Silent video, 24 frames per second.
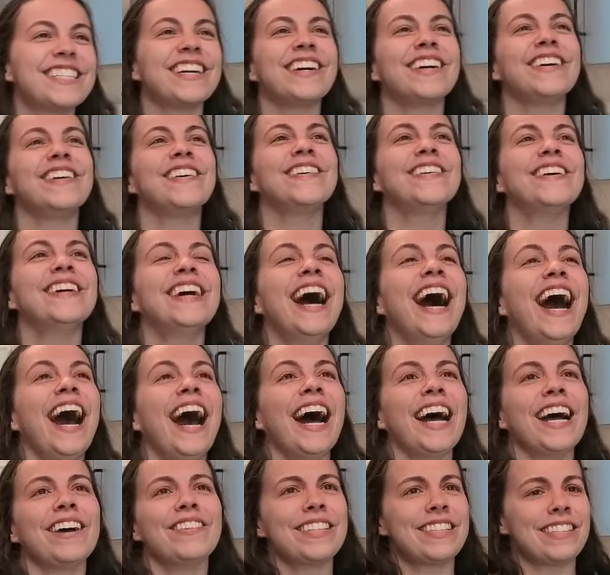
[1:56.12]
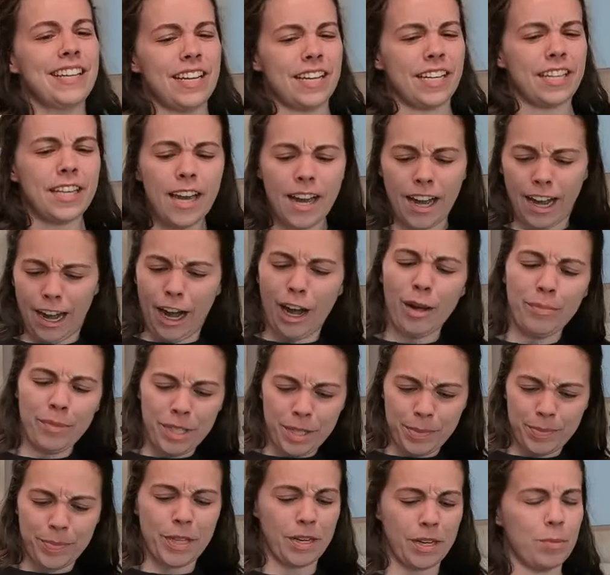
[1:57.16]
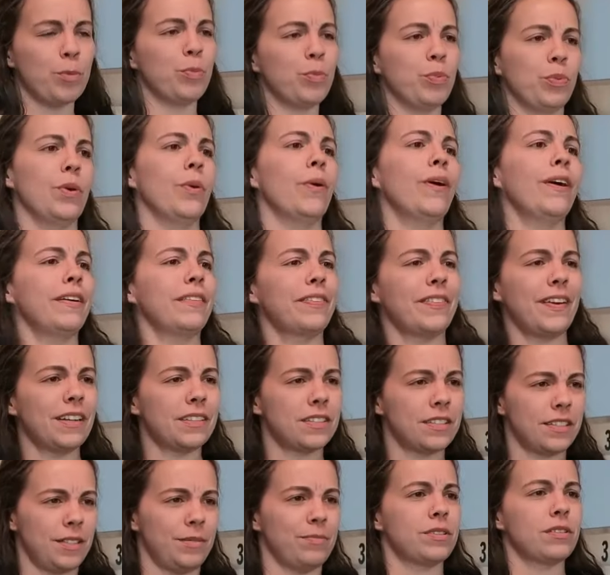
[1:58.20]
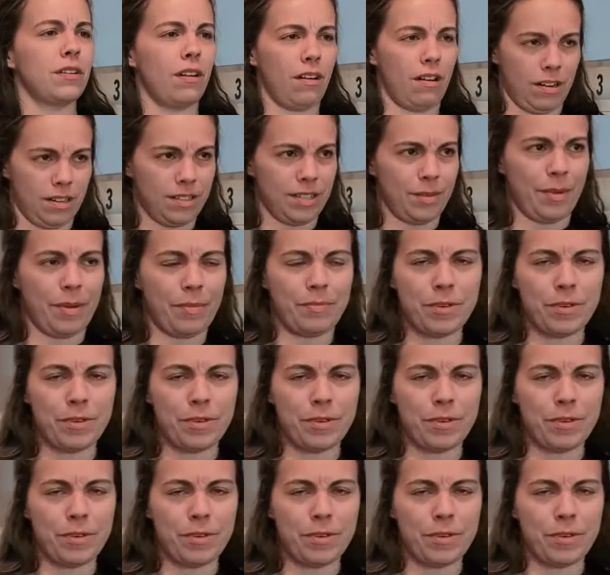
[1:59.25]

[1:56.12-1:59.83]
so I was like, "Yeah, I'm gonna become a brewer. That seems awesome.